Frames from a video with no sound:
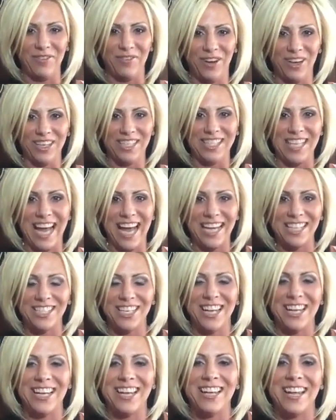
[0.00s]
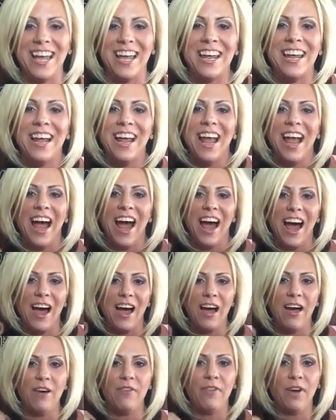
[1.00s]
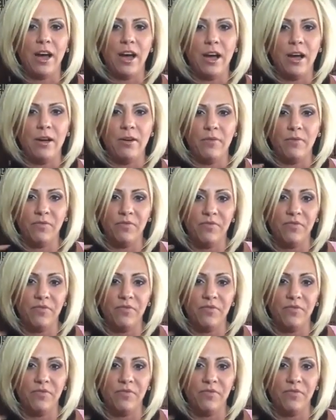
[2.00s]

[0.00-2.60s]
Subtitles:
Wear a sash, yay, of a